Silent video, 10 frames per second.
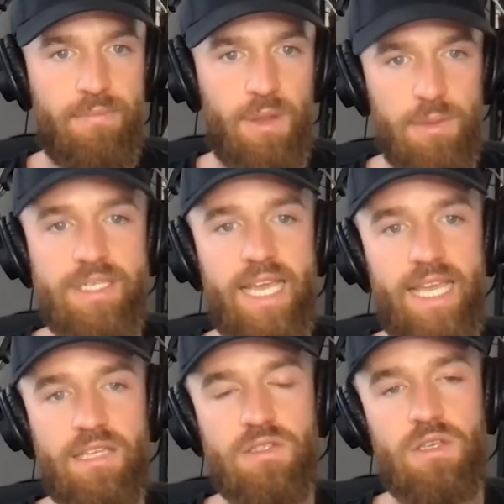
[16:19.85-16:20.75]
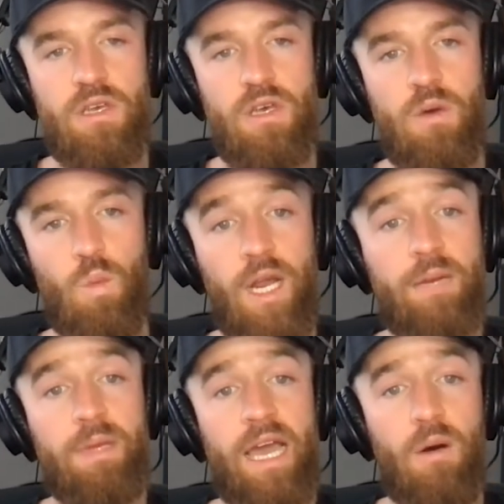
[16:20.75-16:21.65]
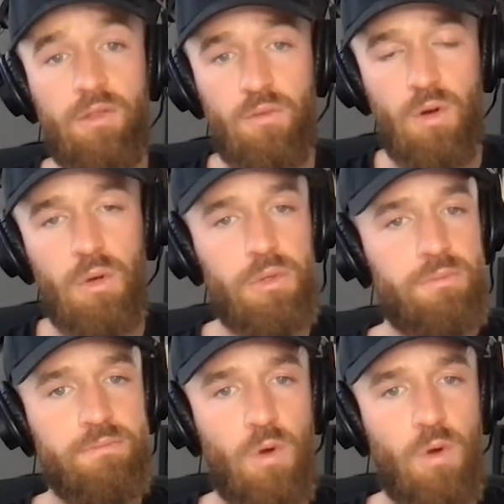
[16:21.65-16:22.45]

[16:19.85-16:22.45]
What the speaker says: There were days when I'd be out on the road,